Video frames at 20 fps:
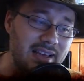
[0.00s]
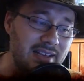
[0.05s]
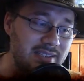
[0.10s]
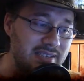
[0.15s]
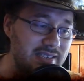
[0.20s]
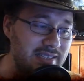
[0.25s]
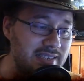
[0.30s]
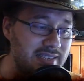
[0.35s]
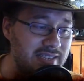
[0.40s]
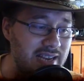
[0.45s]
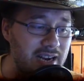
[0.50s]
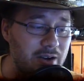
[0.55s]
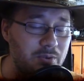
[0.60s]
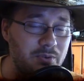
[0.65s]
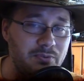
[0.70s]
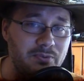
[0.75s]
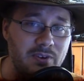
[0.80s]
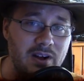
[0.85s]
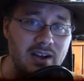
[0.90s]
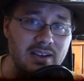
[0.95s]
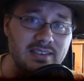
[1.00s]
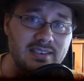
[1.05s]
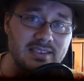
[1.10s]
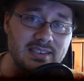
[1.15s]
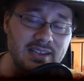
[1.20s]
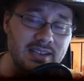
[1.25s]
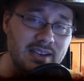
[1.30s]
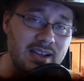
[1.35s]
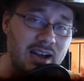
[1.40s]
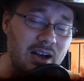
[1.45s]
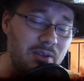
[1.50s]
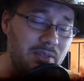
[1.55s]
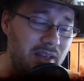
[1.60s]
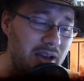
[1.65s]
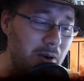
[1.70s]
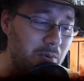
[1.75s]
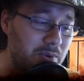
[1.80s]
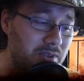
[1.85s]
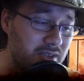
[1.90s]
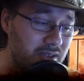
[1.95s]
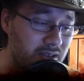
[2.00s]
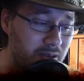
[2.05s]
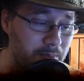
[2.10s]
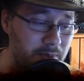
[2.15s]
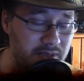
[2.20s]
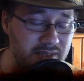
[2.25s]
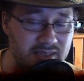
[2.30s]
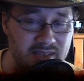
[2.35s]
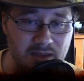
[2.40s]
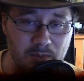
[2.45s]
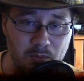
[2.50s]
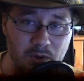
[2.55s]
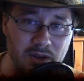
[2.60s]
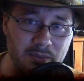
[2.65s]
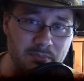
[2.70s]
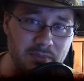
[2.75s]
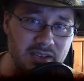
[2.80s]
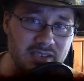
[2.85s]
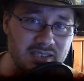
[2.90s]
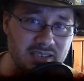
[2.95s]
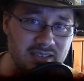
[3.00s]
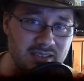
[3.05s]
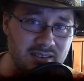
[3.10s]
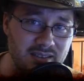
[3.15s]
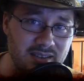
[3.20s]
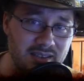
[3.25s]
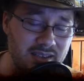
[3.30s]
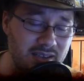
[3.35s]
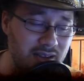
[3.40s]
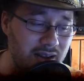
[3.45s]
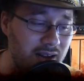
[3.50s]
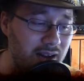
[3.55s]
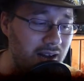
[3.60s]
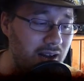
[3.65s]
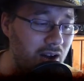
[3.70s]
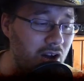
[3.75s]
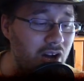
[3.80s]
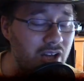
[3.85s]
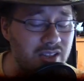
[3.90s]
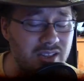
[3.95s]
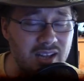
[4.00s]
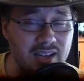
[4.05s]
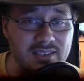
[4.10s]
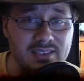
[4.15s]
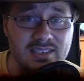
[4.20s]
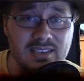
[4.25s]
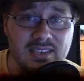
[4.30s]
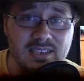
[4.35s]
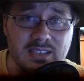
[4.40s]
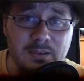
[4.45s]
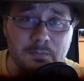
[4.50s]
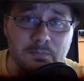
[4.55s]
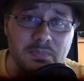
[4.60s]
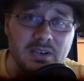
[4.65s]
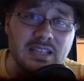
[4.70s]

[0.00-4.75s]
as a sacrifice and how that was going to be somewhat mixed into the online system,